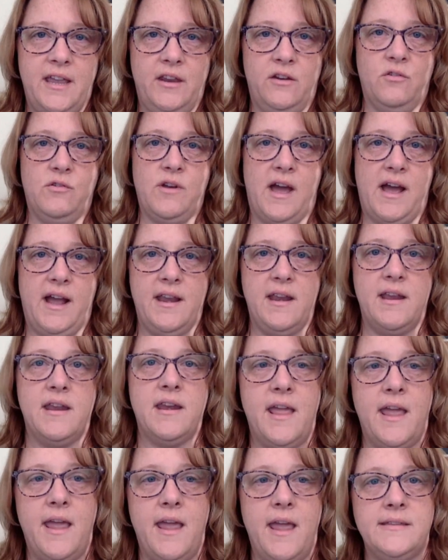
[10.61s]
809
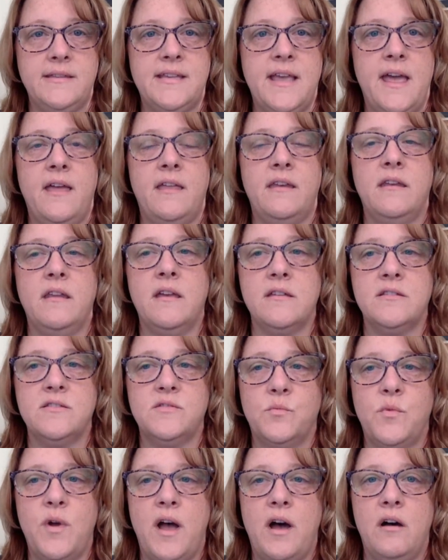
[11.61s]
and 810
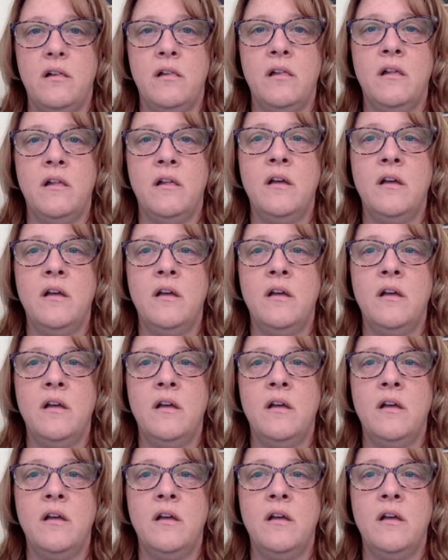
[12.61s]
as well.